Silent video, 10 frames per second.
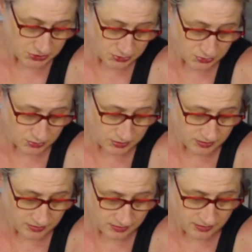to,
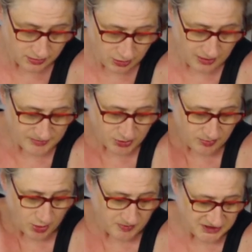or I'm sorry,
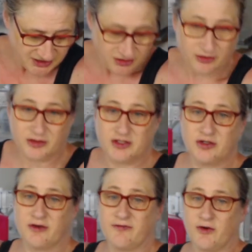perpendicular to
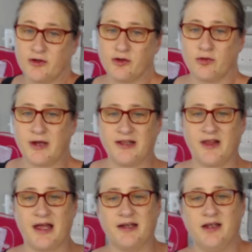your vertical grain
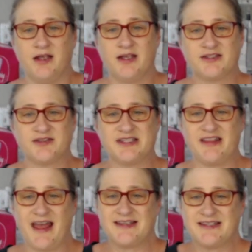line. So
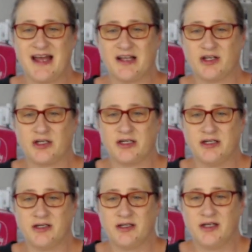see, that's not
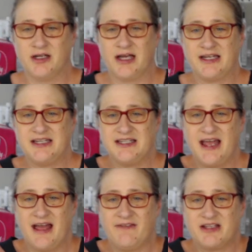good. I need to
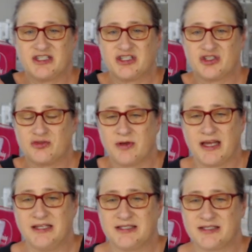have it
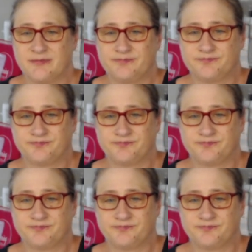straight